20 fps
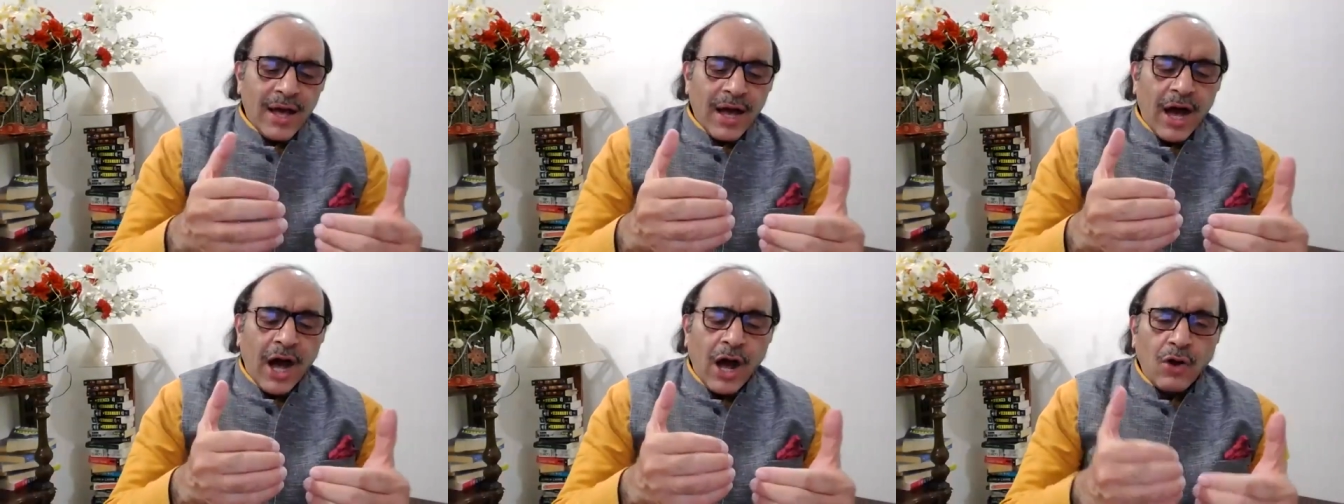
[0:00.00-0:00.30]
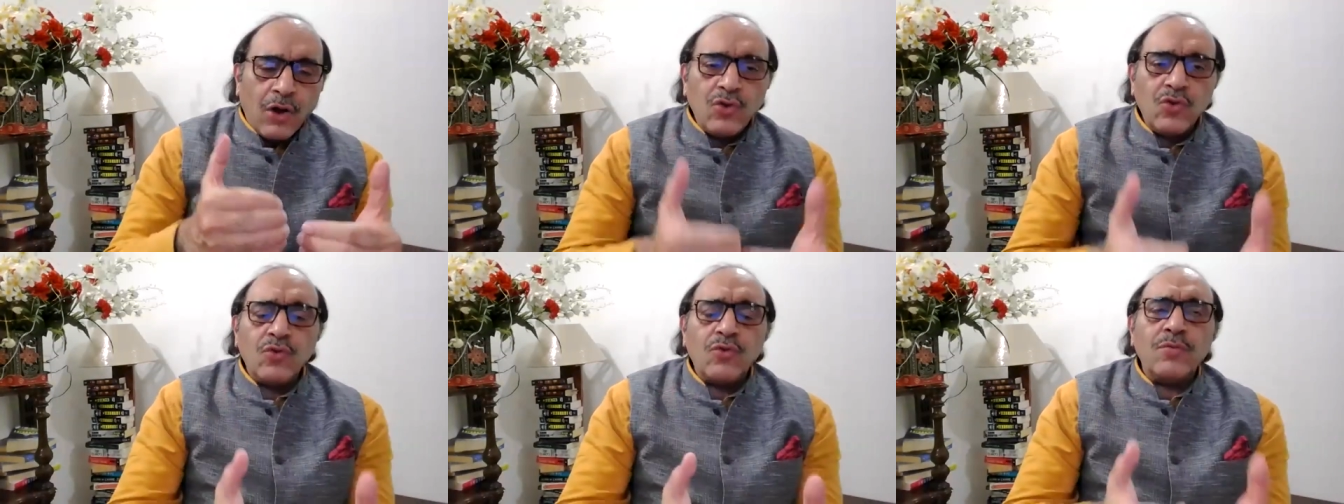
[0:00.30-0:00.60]

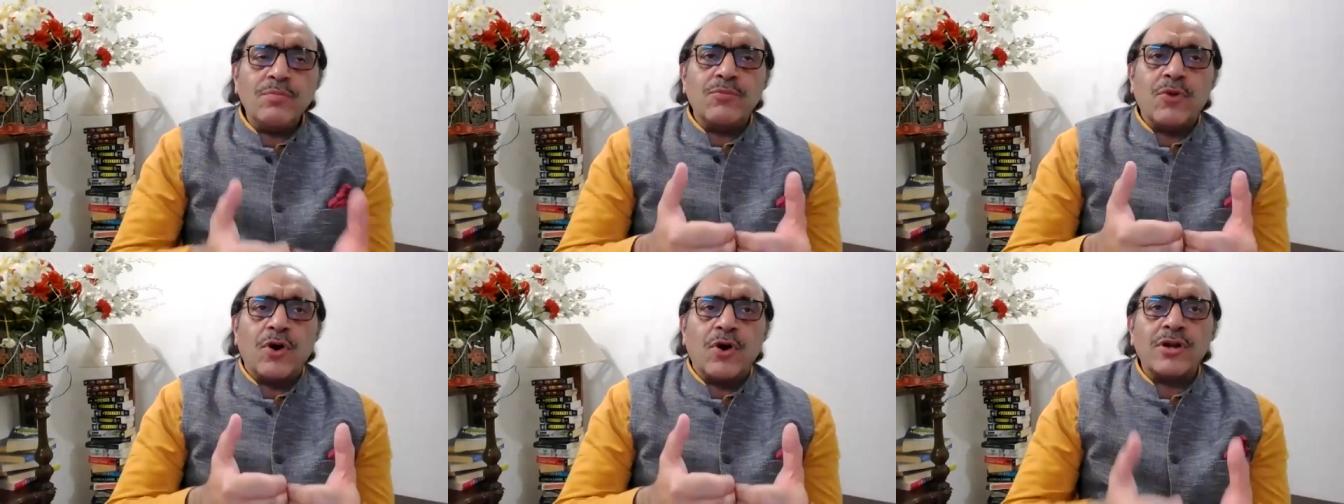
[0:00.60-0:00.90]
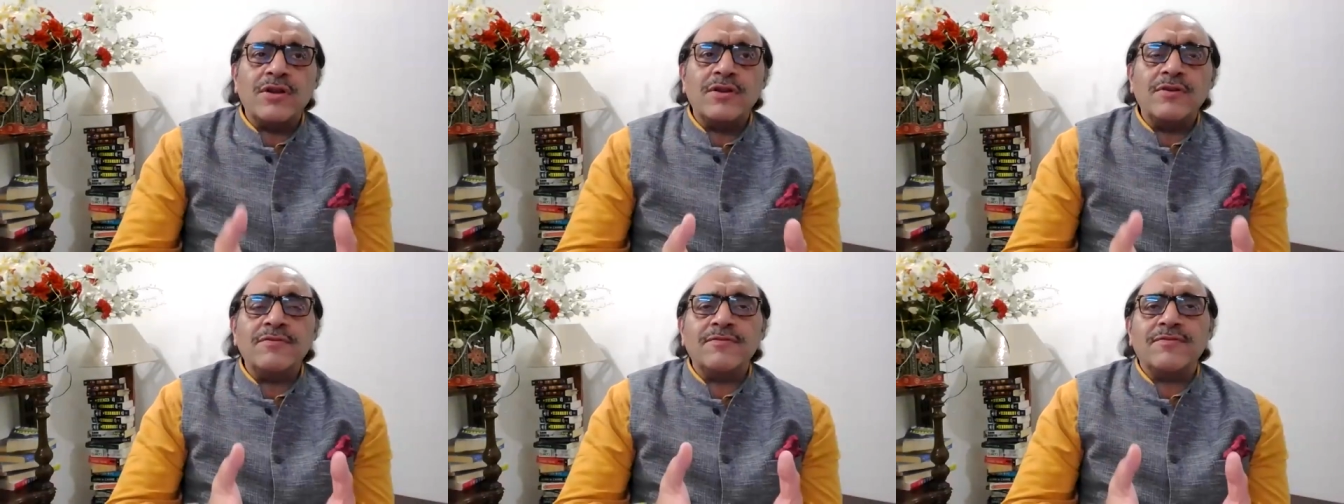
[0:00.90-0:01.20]
How do
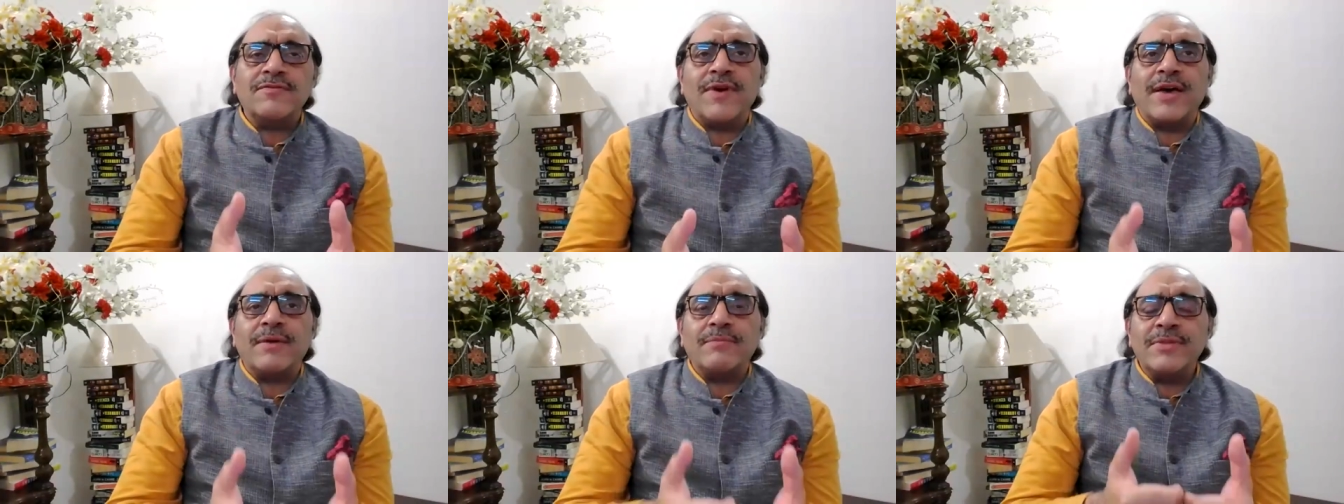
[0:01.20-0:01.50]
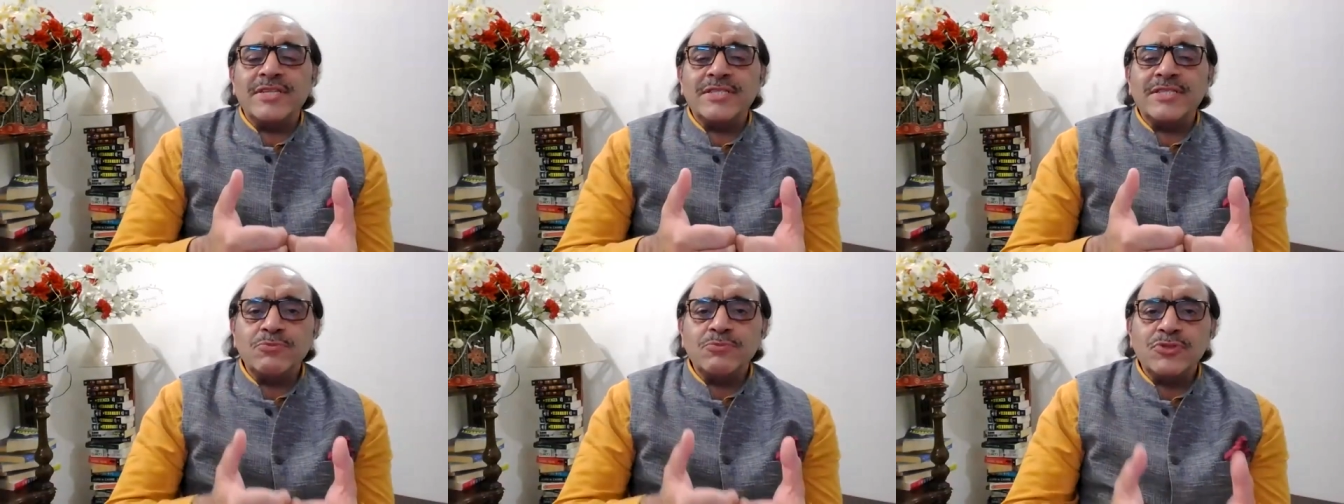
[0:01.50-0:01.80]
modern
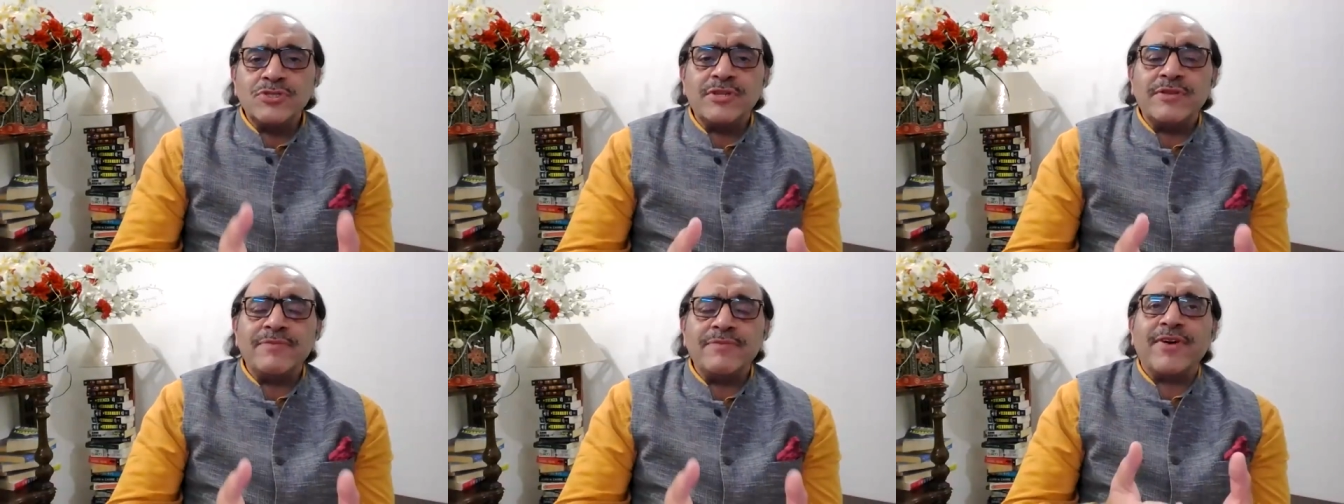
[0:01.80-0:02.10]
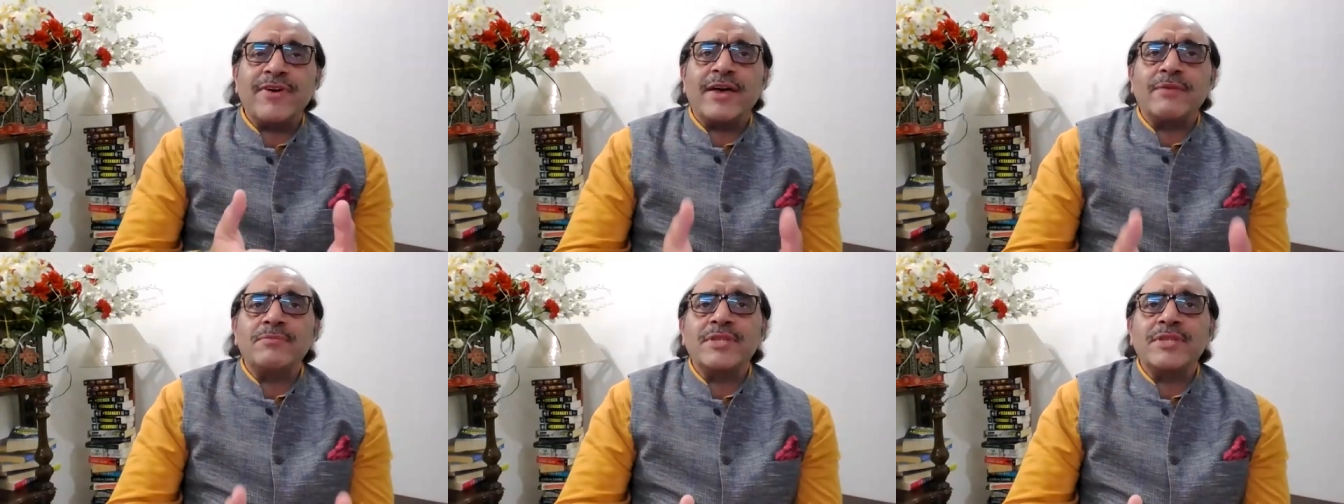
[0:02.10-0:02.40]
families, Muslim
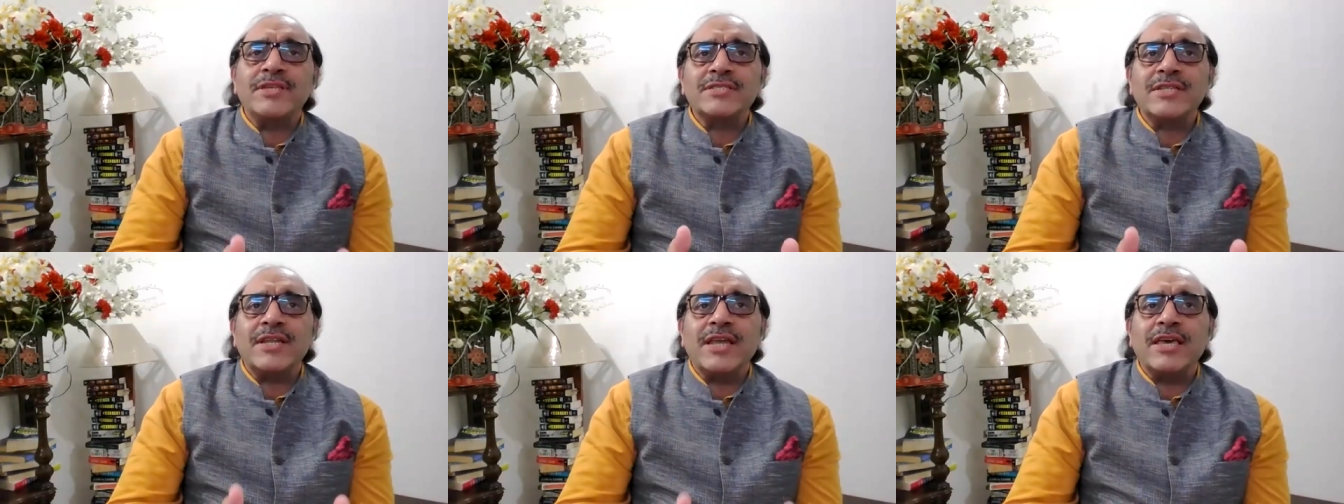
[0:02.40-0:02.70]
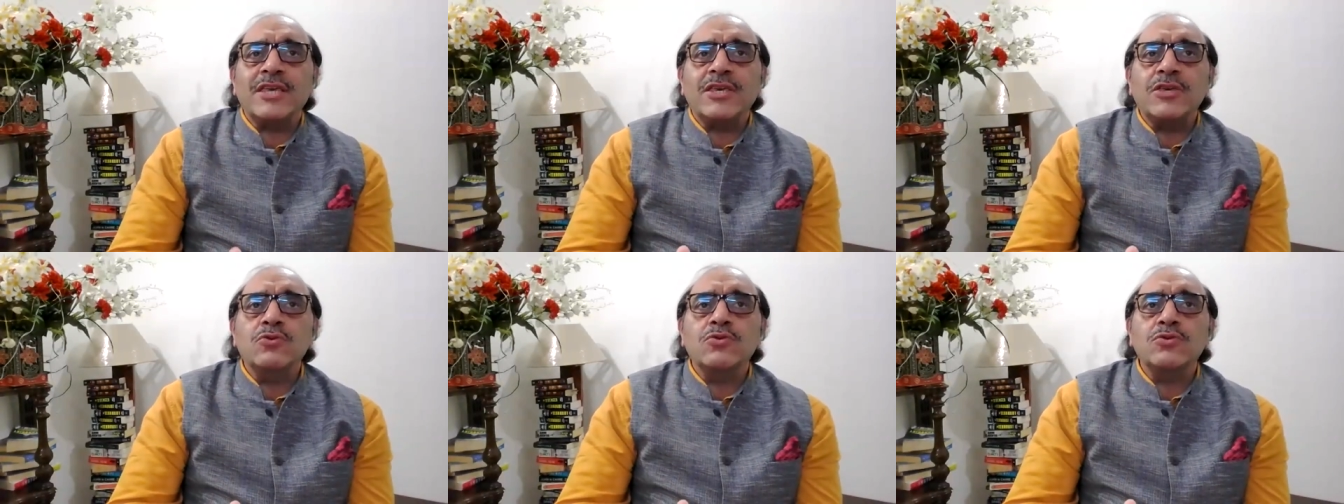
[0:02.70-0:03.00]
families
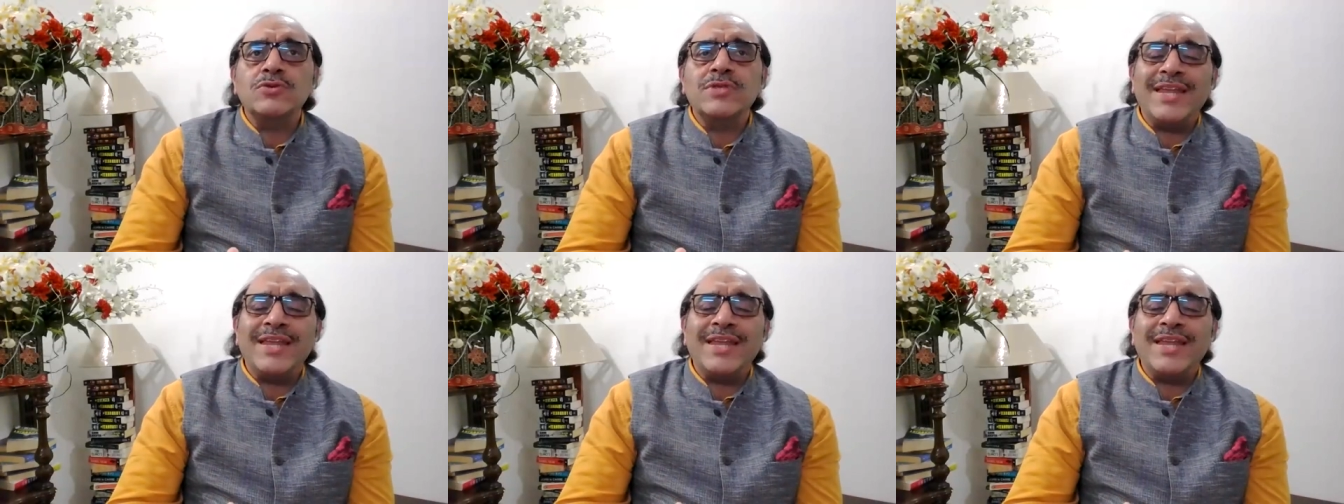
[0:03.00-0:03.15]
like you,